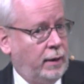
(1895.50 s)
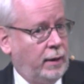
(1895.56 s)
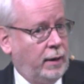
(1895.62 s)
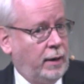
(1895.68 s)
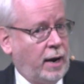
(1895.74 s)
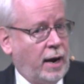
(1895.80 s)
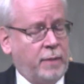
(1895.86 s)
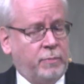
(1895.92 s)

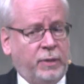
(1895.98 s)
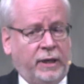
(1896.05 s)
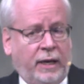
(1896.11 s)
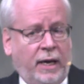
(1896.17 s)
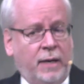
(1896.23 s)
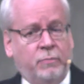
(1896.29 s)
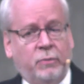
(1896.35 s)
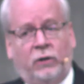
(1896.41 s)
I
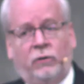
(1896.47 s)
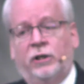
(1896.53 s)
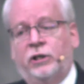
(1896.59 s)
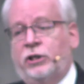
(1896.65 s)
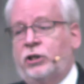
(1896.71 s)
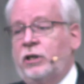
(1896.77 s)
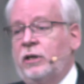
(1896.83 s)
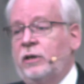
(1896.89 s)
became a
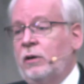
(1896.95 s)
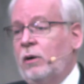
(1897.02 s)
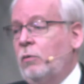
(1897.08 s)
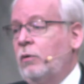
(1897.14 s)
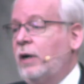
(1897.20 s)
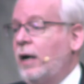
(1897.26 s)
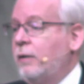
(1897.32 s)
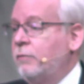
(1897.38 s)
Christian
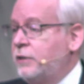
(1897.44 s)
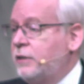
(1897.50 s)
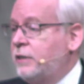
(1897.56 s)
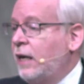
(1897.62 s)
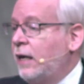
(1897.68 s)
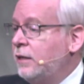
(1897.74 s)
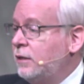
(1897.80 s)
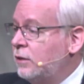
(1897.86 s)
when I was
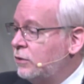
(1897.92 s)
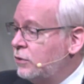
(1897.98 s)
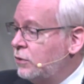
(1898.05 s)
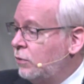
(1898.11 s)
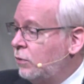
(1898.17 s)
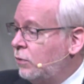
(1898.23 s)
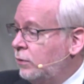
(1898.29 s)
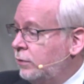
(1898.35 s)
10 years
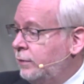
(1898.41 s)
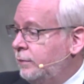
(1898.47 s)
old.